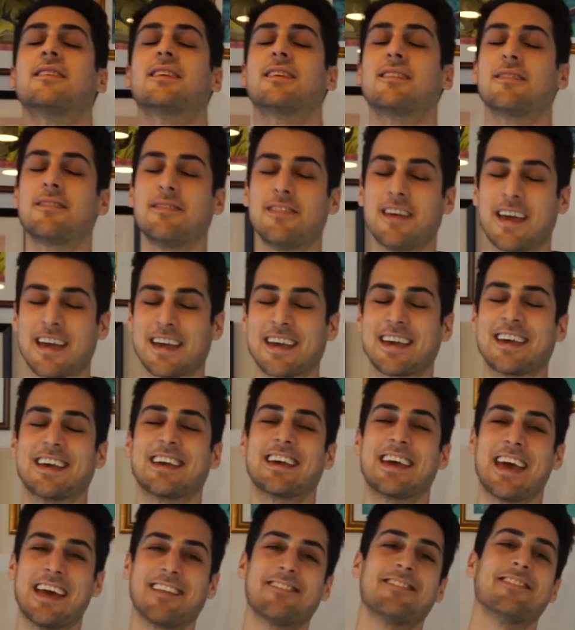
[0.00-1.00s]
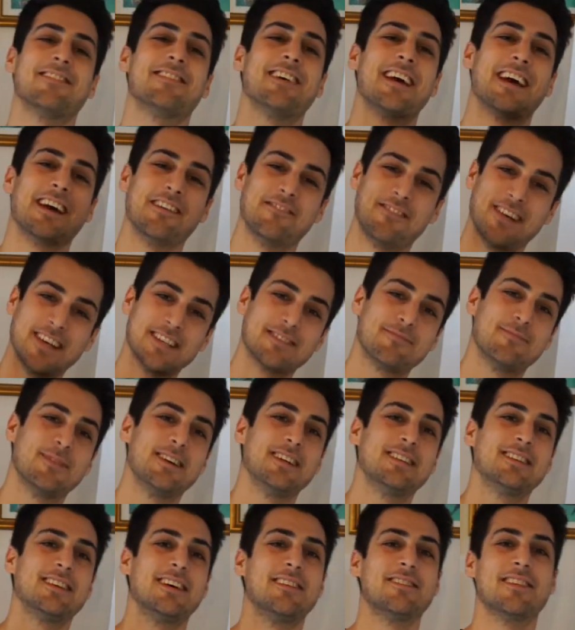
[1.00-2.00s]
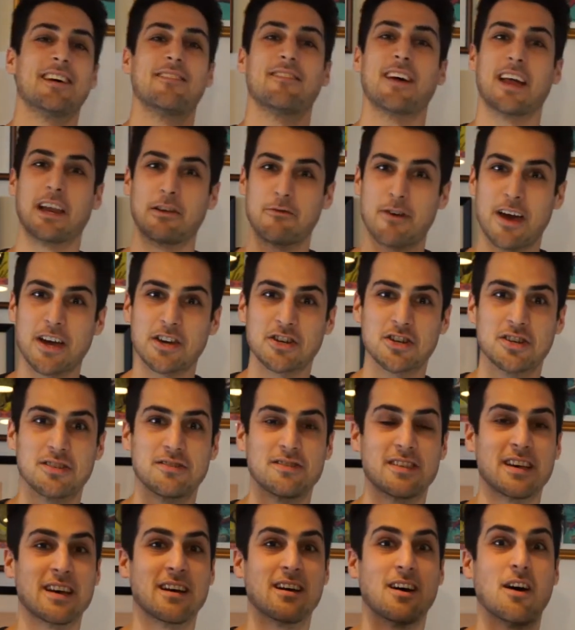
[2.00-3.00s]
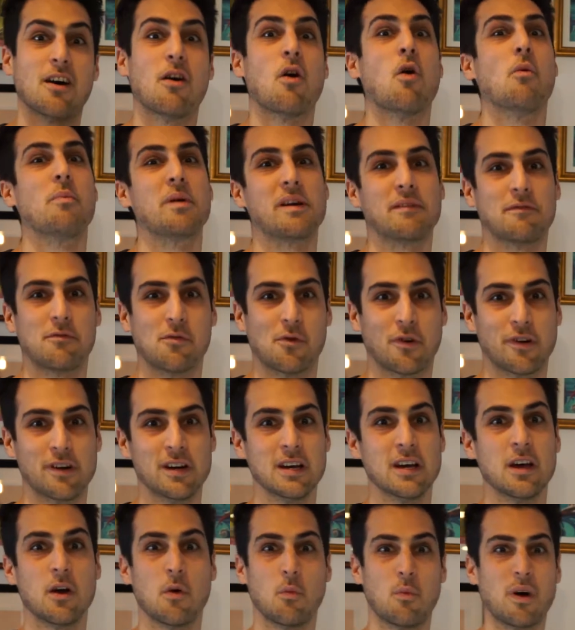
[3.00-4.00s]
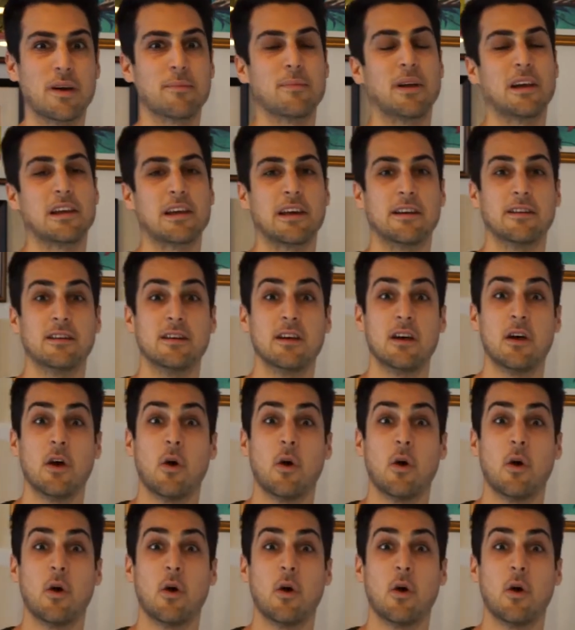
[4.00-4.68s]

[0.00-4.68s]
they get their investment and their valuation they are hoping for, 1 million.